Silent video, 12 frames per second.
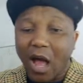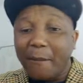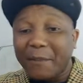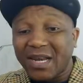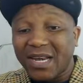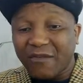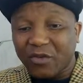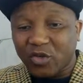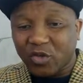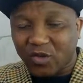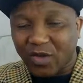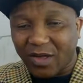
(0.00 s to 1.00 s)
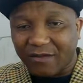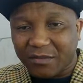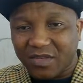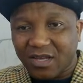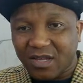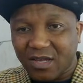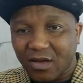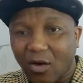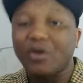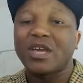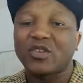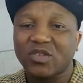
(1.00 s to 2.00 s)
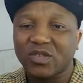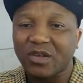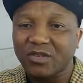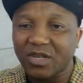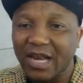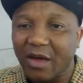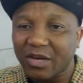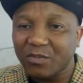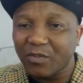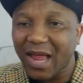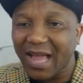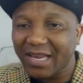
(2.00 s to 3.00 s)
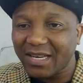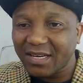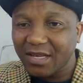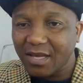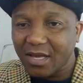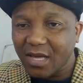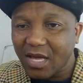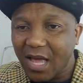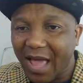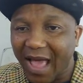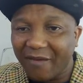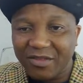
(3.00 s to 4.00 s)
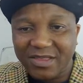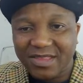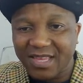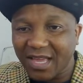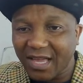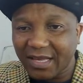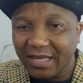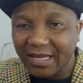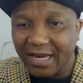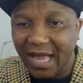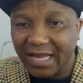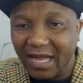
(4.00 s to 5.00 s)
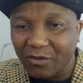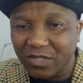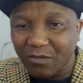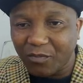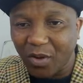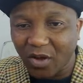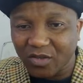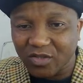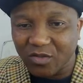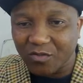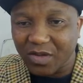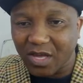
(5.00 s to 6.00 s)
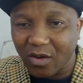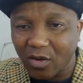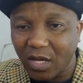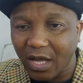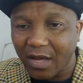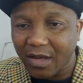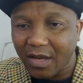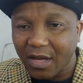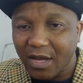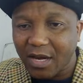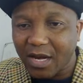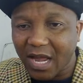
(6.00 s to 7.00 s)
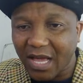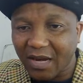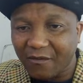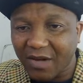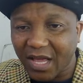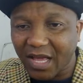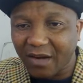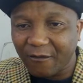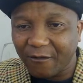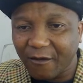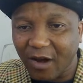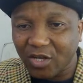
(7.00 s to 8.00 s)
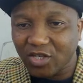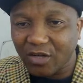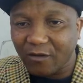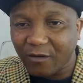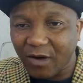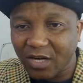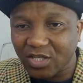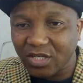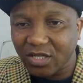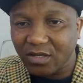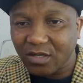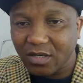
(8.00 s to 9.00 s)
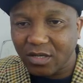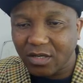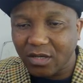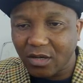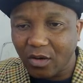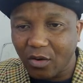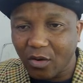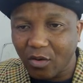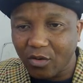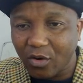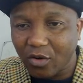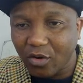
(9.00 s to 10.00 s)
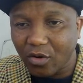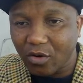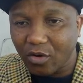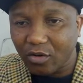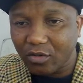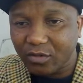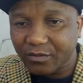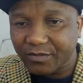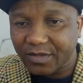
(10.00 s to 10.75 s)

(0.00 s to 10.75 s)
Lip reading: I believe it was 12. Let me see. Oh, yes, it's 12. So now let's plug in everything like how it's supposed to be. Okay. Negative, fraction. No.